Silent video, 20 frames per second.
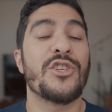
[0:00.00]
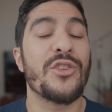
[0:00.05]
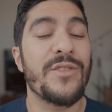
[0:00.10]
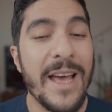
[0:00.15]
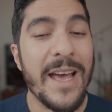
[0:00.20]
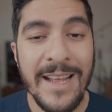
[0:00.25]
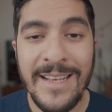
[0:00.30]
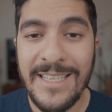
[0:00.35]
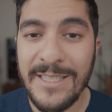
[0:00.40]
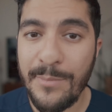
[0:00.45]
So
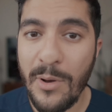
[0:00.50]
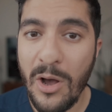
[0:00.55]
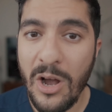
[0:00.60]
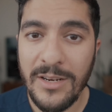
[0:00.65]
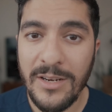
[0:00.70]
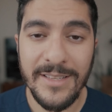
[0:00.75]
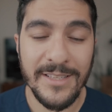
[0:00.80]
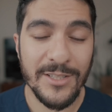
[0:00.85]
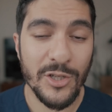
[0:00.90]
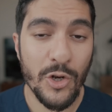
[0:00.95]
that has
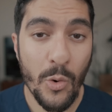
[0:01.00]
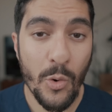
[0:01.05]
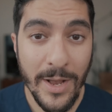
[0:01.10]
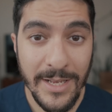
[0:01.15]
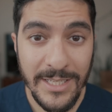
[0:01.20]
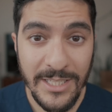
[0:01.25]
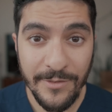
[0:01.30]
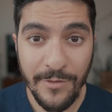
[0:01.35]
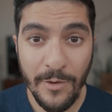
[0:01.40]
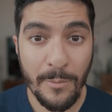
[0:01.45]
sparked this
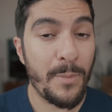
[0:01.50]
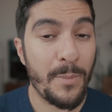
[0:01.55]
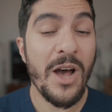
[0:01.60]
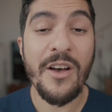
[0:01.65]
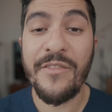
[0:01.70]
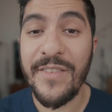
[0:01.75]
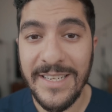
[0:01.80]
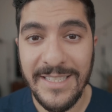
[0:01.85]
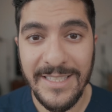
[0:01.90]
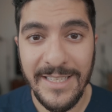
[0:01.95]
quest for
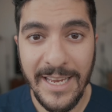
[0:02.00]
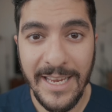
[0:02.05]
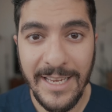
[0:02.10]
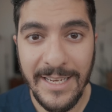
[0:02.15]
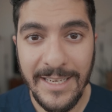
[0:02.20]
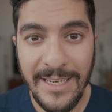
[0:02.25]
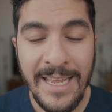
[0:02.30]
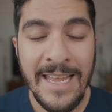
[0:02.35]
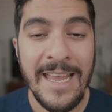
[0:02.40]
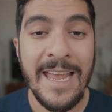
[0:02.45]
perfect
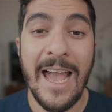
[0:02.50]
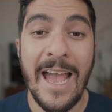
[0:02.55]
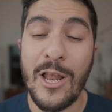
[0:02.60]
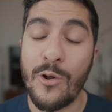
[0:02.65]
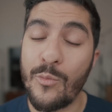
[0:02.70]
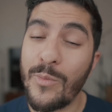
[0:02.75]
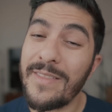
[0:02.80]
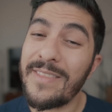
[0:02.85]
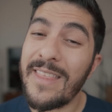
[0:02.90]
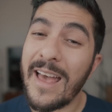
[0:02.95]
skin,
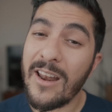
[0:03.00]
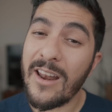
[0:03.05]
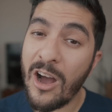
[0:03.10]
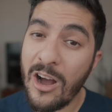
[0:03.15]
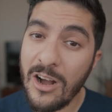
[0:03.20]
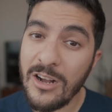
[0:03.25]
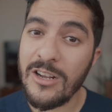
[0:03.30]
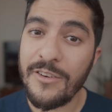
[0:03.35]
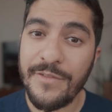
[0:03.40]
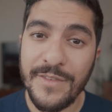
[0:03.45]
and with that
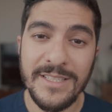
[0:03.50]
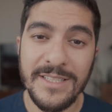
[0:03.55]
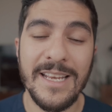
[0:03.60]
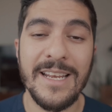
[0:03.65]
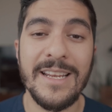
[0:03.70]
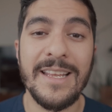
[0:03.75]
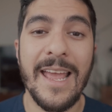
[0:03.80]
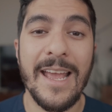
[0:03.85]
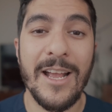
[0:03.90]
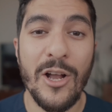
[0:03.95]
hunger for
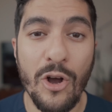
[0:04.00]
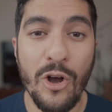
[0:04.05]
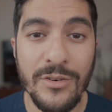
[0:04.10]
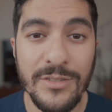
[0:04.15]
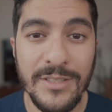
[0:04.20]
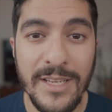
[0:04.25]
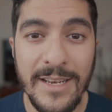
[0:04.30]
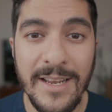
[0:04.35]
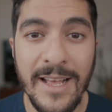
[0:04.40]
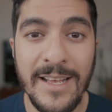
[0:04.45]
skincare
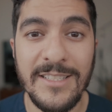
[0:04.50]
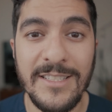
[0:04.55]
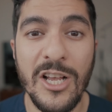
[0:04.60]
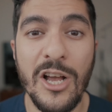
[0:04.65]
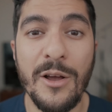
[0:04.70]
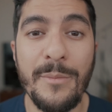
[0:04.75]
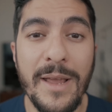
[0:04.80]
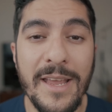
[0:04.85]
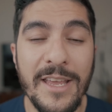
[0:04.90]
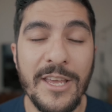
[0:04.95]
content has
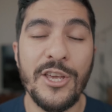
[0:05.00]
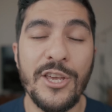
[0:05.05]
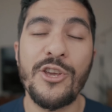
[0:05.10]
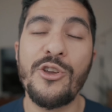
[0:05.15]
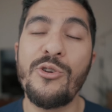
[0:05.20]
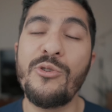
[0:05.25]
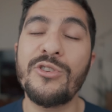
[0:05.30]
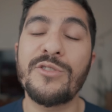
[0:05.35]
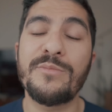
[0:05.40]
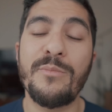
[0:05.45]
come a
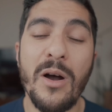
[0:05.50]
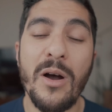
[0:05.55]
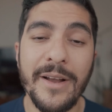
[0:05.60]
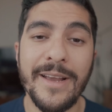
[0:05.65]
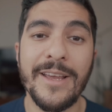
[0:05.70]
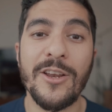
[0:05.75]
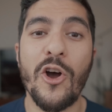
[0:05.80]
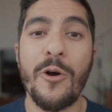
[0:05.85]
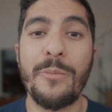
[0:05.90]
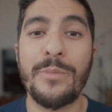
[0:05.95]
huge
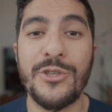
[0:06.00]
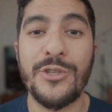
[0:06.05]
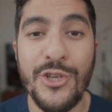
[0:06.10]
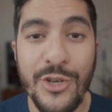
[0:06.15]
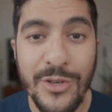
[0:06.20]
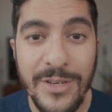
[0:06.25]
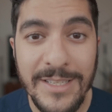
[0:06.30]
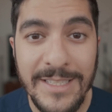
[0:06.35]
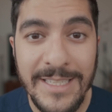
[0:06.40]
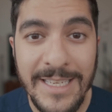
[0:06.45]
market
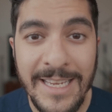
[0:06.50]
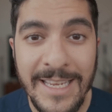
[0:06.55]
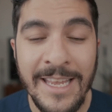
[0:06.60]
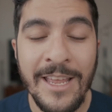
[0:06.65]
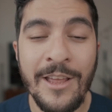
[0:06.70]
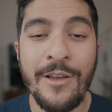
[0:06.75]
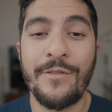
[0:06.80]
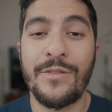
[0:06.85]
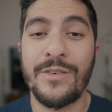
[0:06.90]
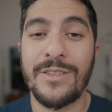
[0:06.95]
opportunity
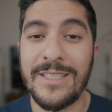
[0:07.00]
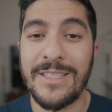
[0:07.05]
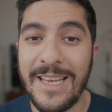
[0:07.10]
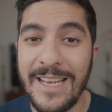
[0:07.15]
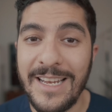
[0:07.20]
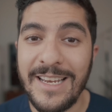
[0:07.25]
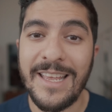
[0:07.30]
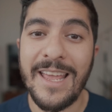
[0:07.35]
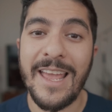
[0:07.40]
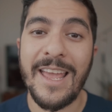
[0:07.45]
for
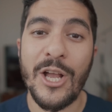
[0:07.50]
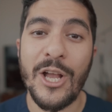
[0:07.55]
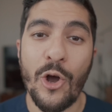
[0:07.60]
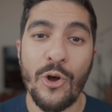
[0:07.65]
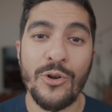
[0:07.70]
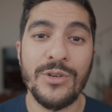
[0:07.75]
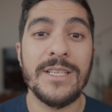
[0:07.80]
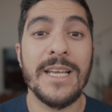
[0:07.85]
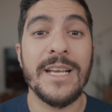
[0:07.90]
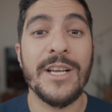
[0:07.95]
skincare
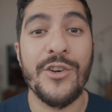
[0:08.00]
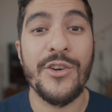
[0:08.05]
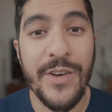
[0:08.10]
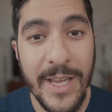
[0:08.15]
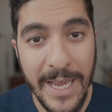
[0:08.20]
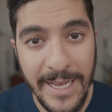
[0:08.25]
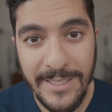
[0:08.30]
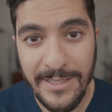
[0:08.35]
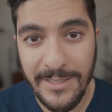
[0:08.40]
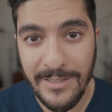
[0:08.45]
content
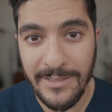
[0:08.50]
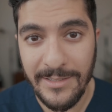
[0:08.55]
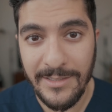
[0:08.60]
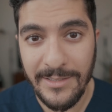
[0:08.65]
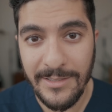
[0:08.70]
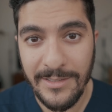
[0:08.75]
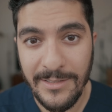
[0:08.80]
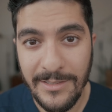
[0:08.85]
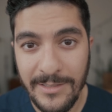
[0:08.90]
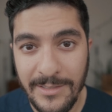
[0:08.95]

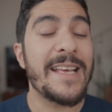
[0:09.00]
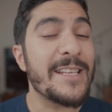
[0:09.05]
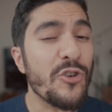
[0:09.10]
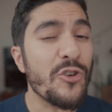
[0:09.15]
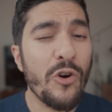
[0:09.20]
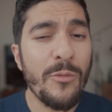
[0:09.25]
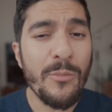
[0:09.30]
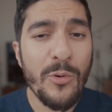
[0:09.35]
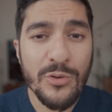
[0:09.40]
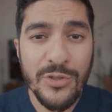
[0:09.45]
creators. There's
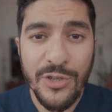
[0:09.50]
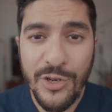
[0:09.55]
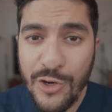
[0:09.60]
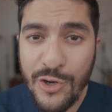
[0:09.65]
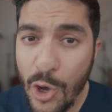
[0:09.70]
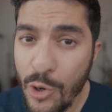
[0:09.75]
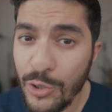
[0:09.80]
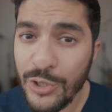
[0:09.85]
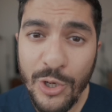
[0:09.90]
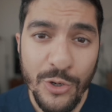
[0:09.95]
almost
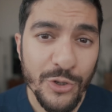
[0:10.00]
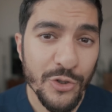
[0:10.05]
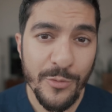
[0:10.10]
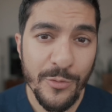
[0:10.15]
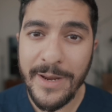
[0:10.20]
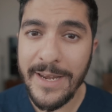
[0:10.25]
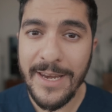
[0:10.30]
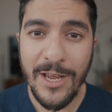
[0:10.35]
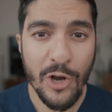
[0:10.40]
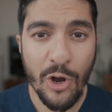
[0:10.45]
no social
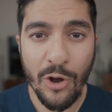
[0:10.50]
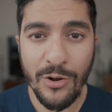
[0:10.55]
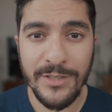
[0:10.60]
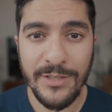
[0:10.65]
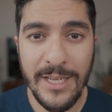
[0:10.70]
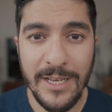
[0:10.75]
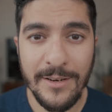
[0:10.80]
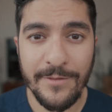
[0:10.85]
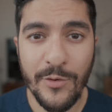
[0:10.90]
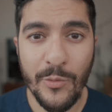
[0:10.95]
media
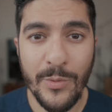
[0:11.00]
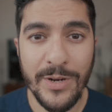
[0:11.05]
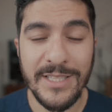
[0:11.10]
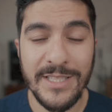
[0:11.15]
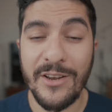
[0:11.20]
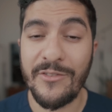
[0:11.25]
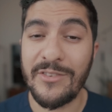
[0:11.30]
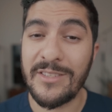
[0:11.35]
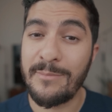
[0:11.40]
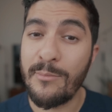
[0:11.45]
content for which
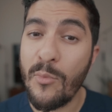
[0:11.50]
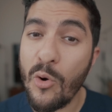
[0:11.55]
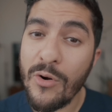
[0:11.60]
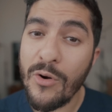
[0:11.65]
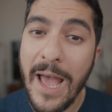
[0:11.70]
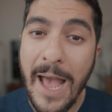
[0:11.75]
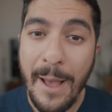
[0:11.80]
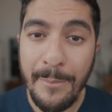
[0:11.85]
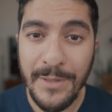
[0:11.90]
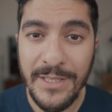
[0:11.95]
there is
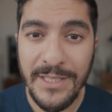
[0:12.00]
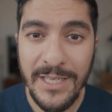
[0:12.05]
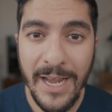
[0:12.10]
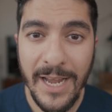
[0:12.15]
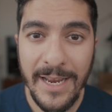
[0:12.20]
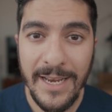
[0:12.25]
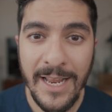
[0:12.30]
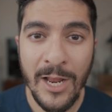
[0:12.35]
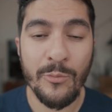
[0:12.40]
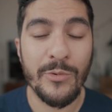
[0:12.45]
more
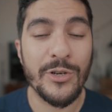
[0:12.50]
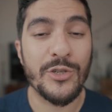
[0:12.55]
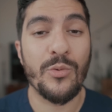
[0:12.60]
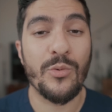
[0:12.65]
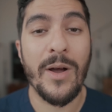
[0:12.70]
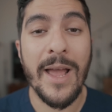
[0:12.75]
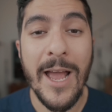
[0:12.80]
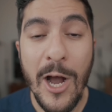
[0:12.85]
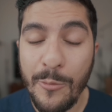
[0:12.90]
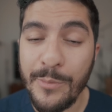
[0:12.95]
appetite and which
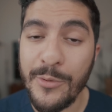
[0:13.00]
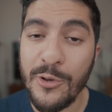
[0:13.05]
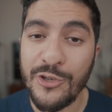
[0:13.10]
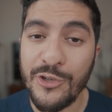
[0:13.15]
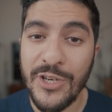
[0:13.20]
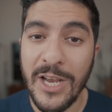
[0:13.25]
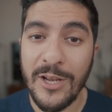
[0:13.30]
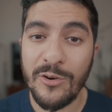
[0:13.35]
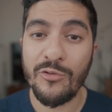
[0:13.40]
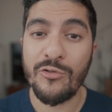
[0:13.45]
will help your
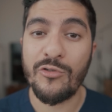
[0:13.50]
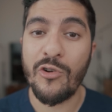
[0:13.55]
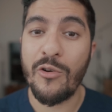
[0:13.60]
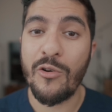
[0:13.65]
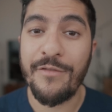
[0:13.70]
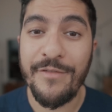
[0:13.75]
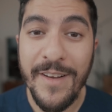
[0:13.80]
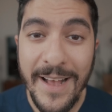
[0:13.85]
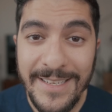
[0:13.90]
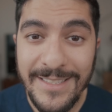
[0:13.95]
channel grow
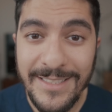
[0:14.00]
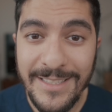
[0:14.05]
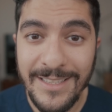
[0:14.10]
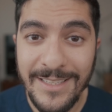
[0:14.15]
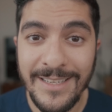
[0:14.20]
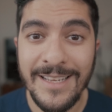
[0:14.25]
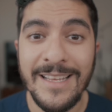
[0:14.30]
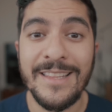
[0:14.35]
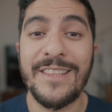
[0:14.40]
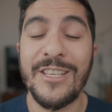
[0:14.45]

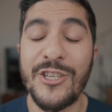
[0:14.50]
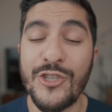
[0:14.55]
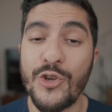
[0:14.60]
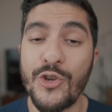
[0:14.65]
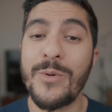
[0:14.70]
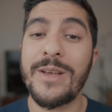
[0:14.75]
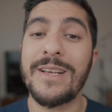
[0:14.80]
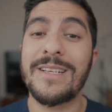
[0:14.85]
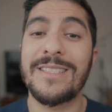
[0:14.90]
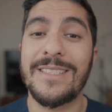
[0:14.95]
faster than doing